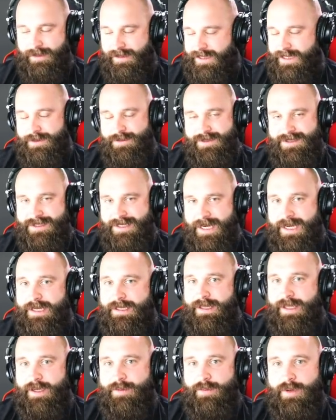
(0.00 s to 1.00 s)
I keep
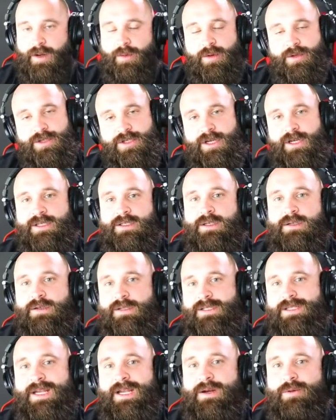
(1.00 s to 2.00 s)
saying that, but I want you guys to
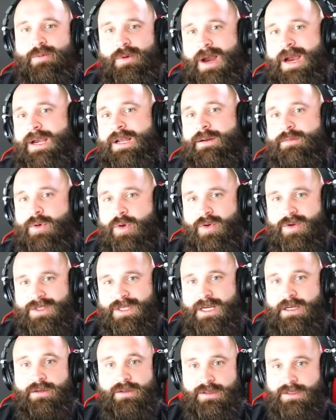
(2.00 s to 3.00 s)
understand riding a
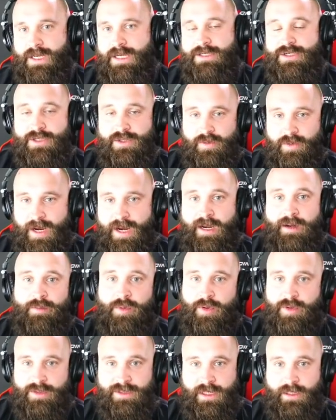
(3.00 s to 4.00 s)
motorcycle is not just riding a
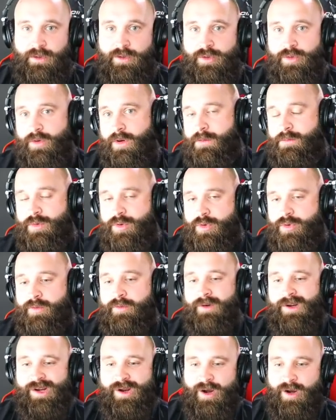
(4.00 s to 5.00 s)
motorcycle. You are
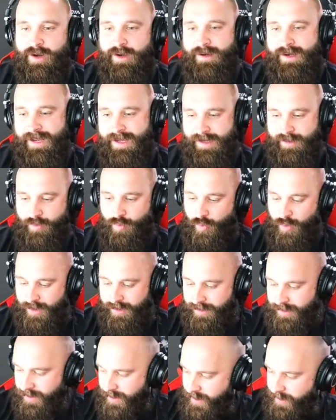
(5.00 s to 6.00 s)
maneuvering on a
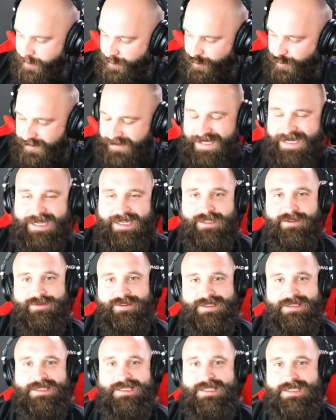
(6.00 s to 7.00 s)
one plane of
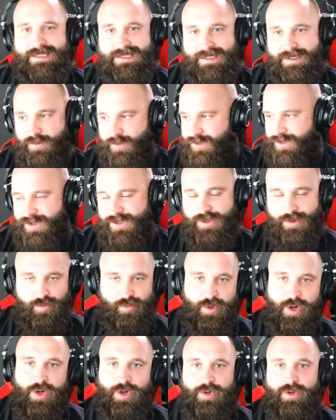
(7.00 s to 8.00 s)
existence, which is the
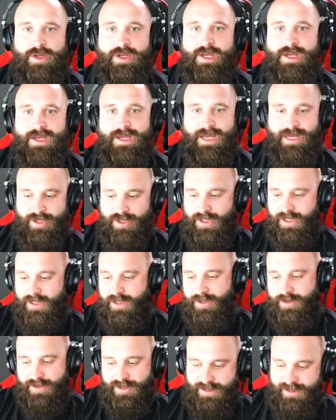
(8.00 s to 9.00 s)
road, and you need
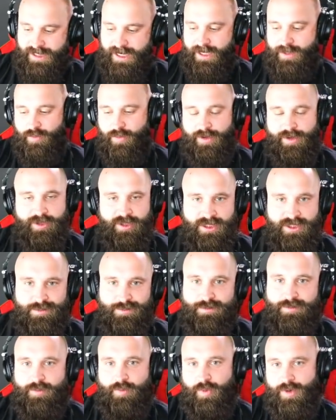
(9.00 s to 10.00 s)
to understand where you're
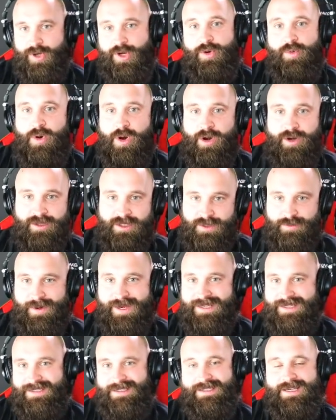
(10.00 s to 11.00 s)
where you are in
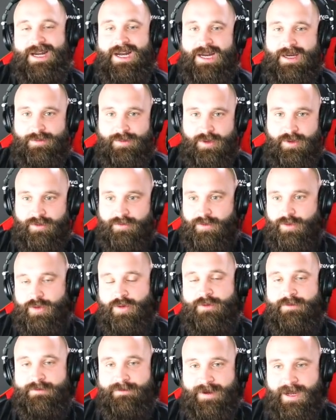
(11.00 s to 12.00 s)
space and time. You know, if you're
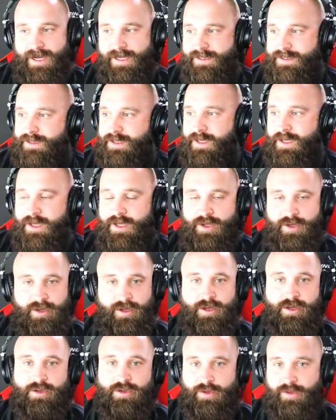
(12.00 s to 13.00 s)
going fast, you're
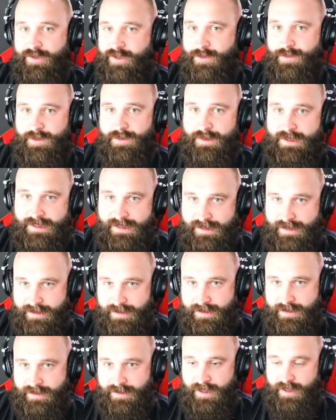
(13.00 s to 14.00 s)
going to close up some
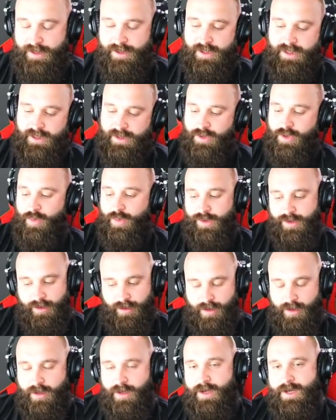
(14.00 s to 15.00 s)
distances there. You need to know where
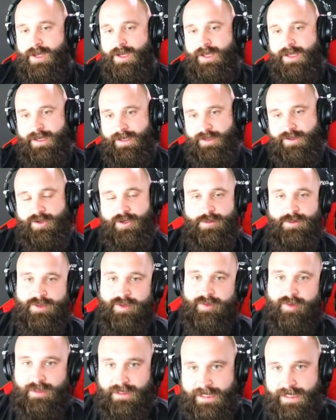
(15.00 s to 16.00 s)
you are in terms
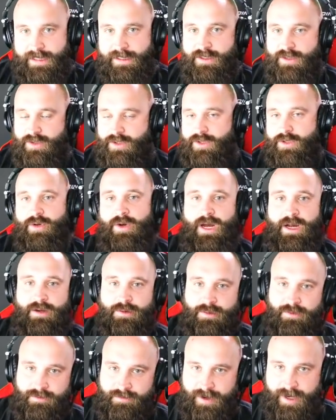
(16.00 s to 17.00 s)
of the lane so you know how
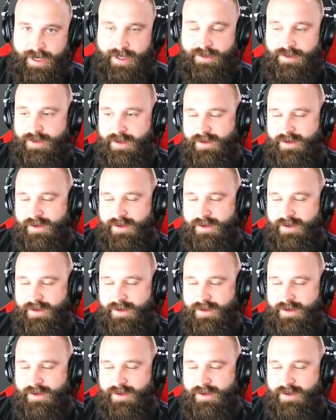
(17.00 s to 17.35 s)
to evade.